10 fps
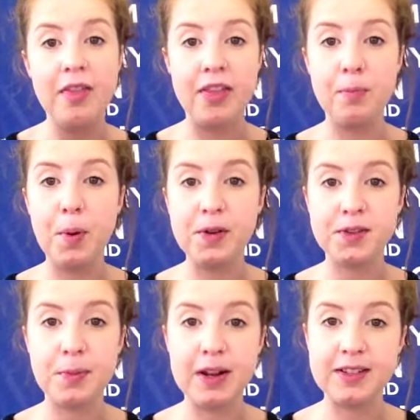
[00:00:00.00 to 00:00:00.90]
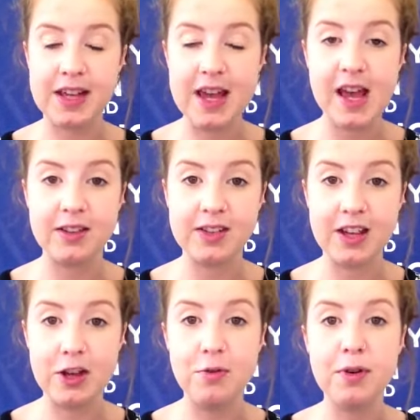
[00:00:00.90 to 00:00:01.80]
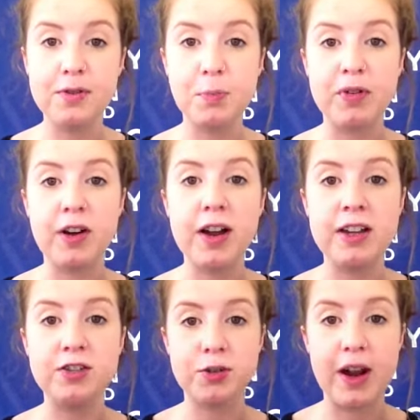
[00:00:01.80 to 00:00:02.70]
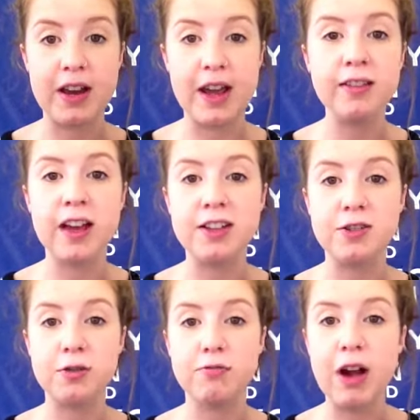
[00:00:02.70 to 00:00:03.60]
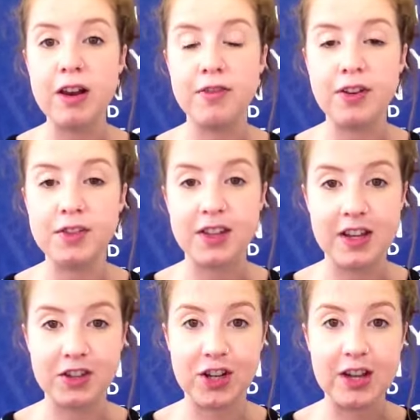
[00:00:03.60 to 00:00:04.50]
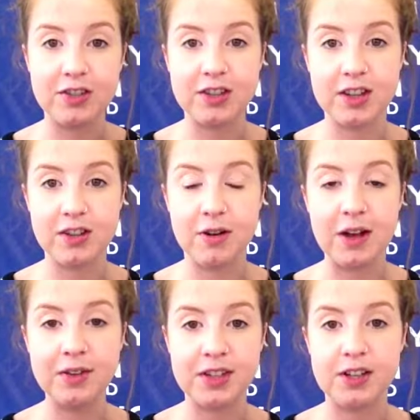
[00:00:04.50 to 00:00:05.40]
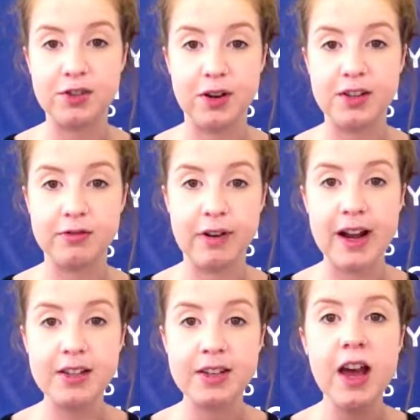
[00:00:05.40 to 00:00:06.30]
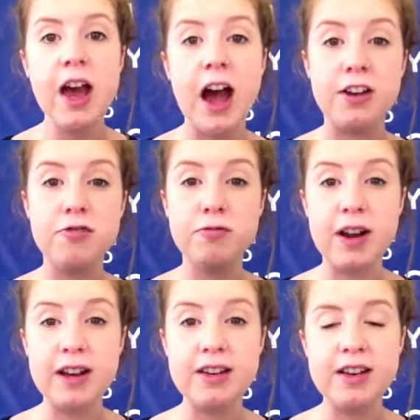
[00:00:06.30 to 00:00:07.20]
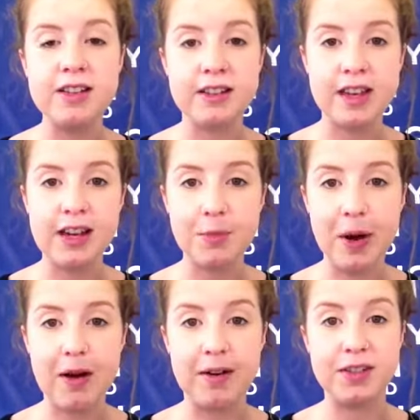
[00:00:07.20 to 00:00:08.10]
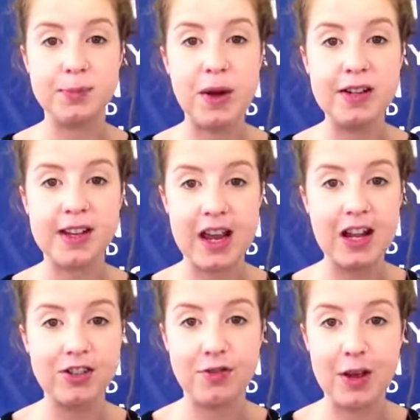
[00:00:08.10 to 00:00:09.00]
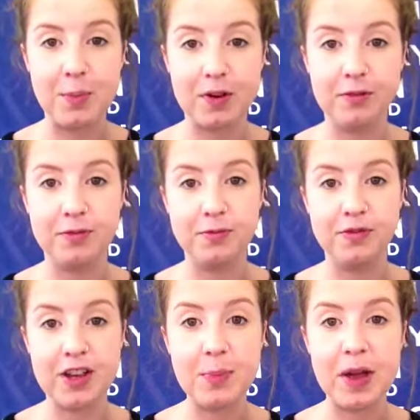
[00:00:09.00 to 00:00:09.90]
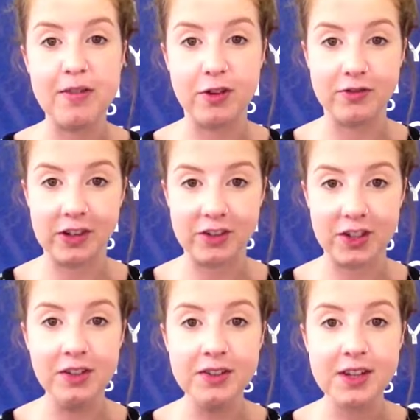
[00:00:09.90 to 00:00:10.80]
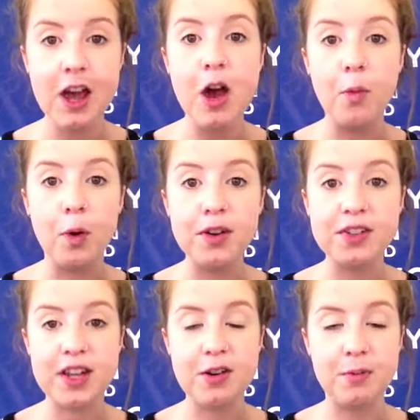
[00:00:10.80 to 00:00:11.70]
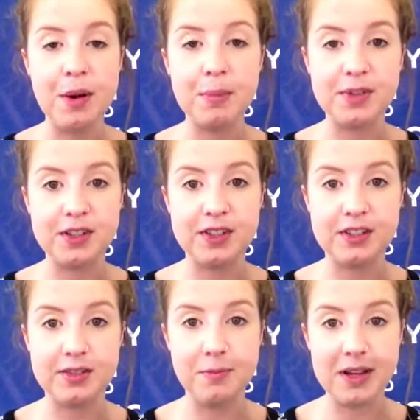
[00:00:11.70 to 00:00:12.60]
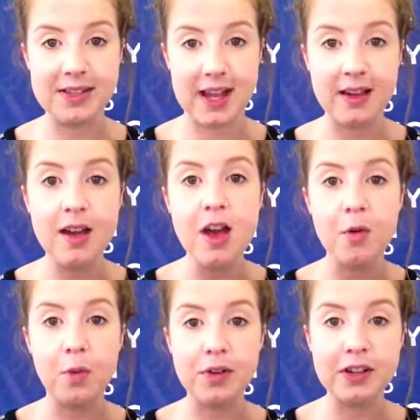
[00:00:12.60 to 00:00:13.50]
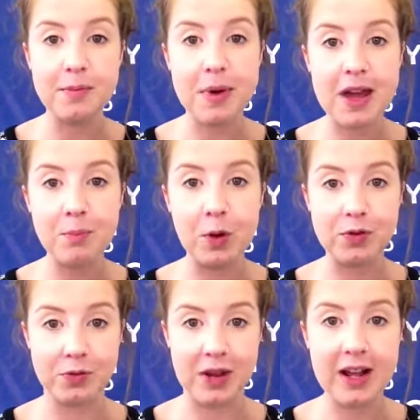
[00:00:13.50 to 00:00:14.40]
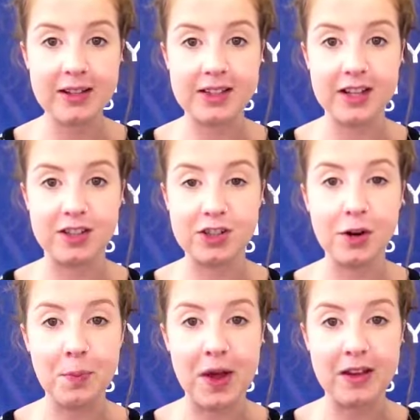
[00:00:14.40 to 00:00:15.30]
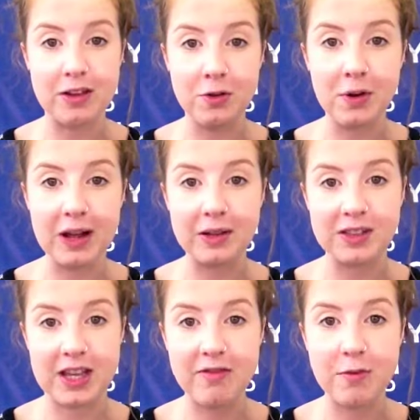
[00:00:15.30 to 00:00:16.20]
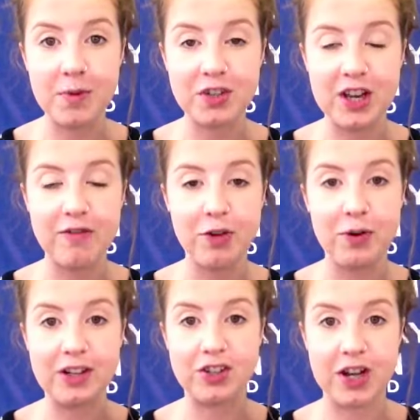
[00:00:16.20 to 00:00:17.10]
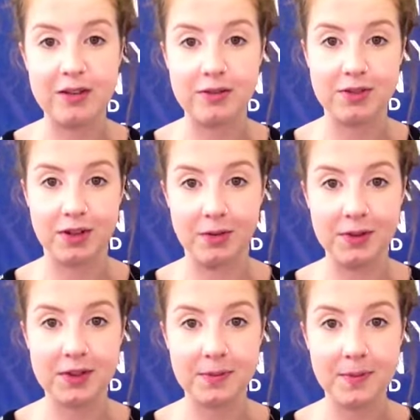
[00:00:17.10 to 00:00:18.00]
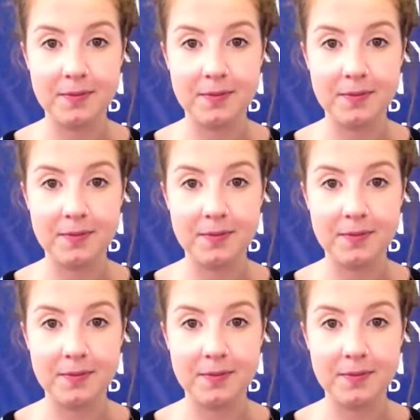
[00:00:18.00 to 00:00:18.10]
then the possibility is that you are providing training that is not relevant to the exchanges that your LC is trying to raise, and you really need to think about and speak to each VP of your functions. What is it your members are missing? What are the main bottlenecks that are stopping your LC from achieving your exchange results?